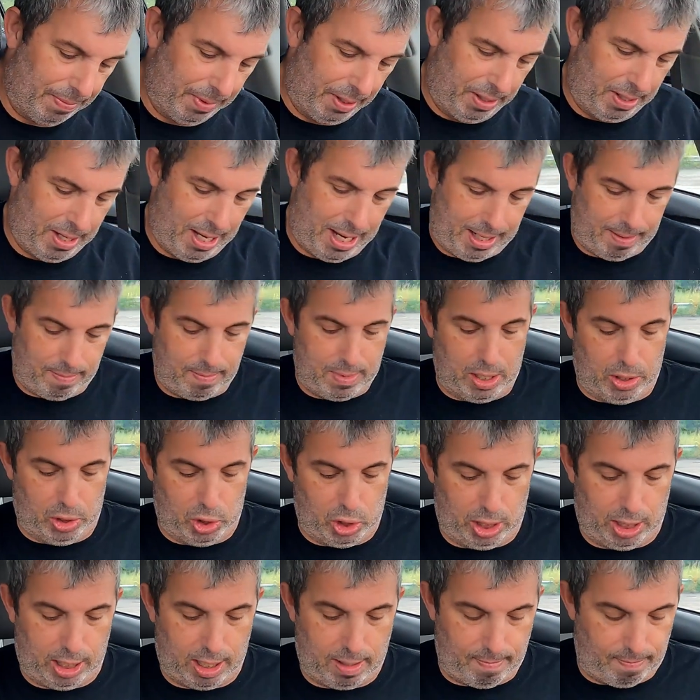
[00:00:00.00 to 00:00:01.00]
the dark meat
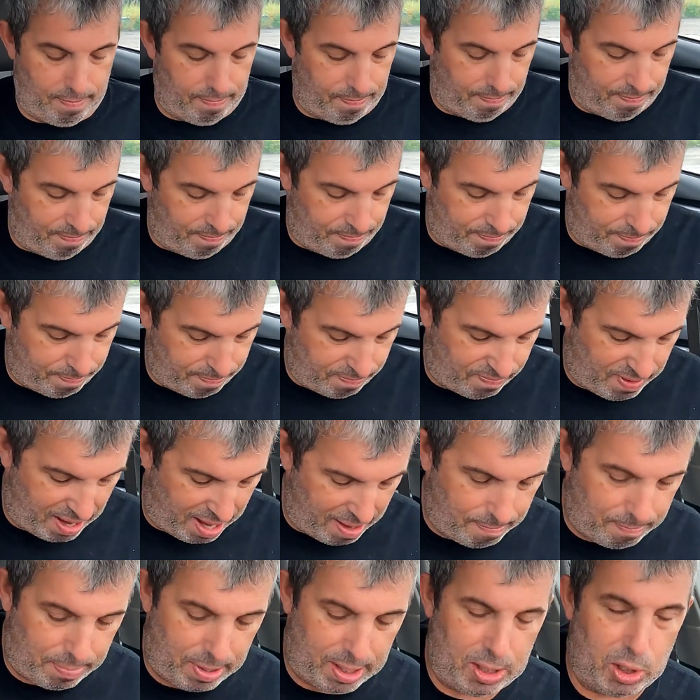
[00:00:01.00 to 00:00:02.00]
chicken
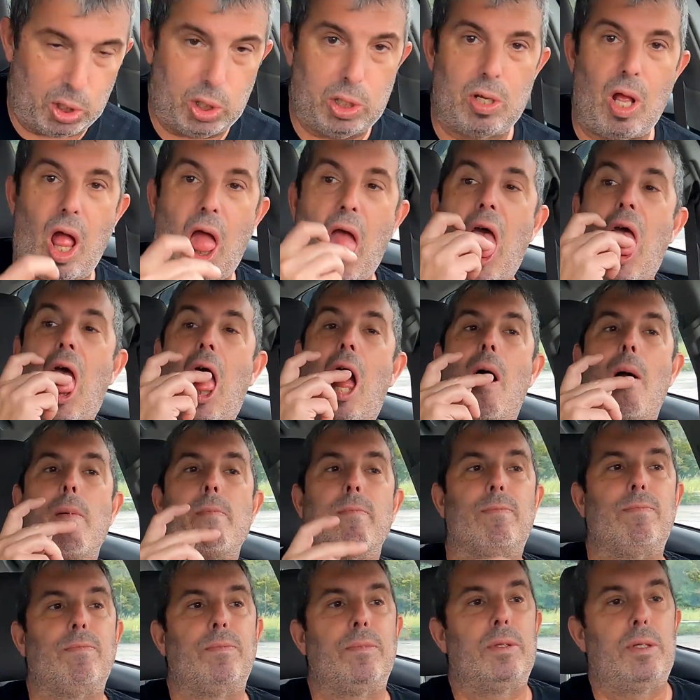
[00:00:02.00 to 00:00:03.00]
five piece
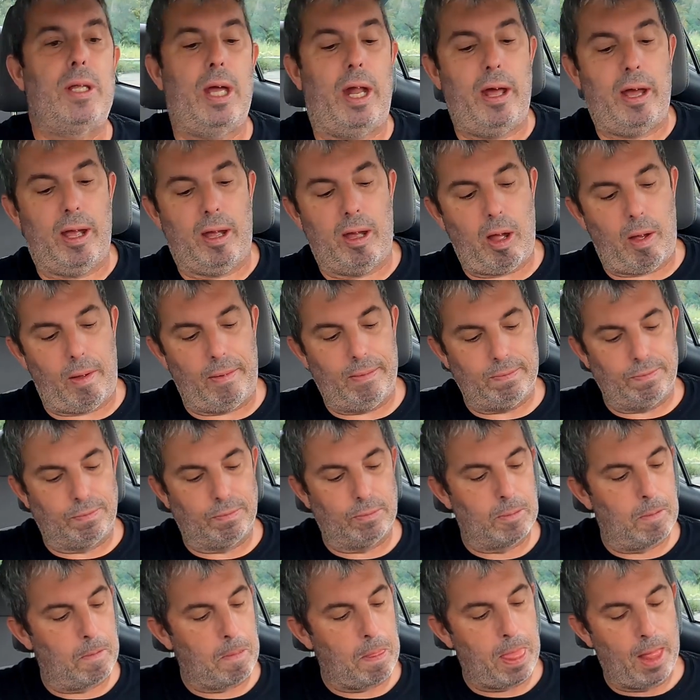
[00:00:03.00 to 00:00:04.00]
that I got.
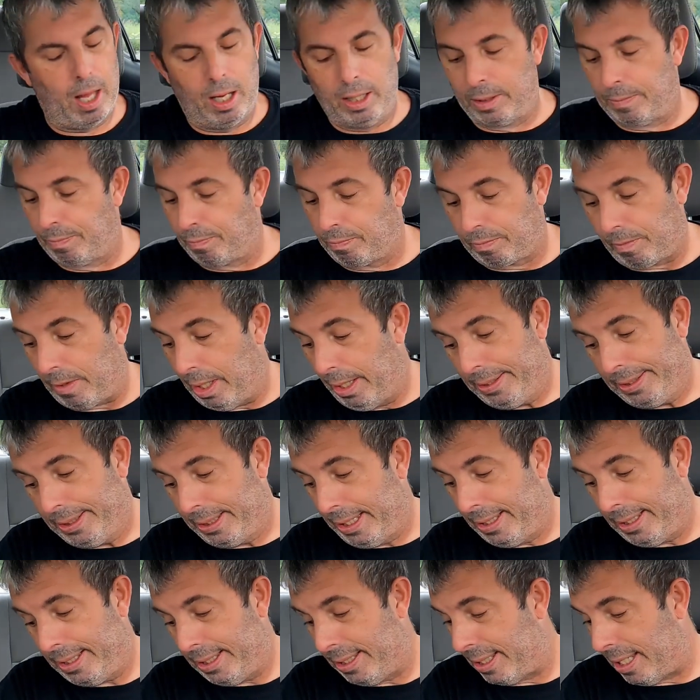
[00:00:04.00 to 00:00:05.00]
It
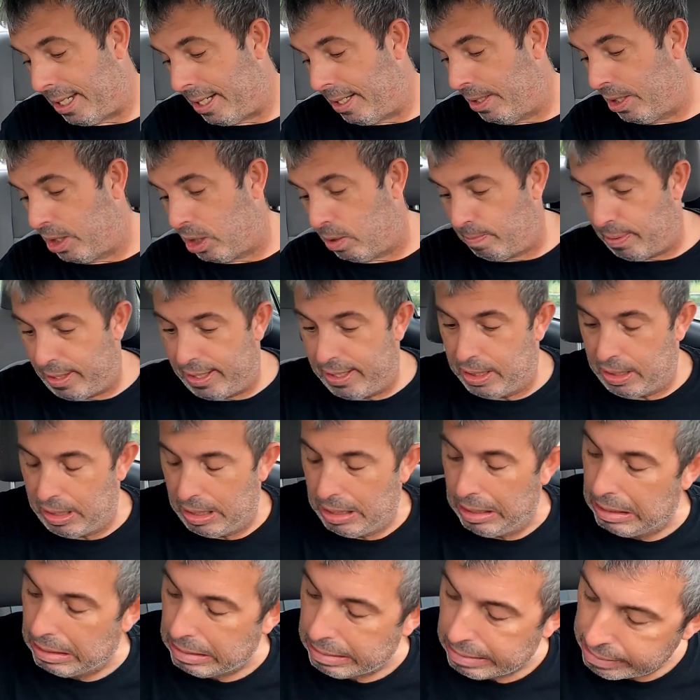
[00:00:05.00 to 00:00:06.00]
says it's hot and spicy.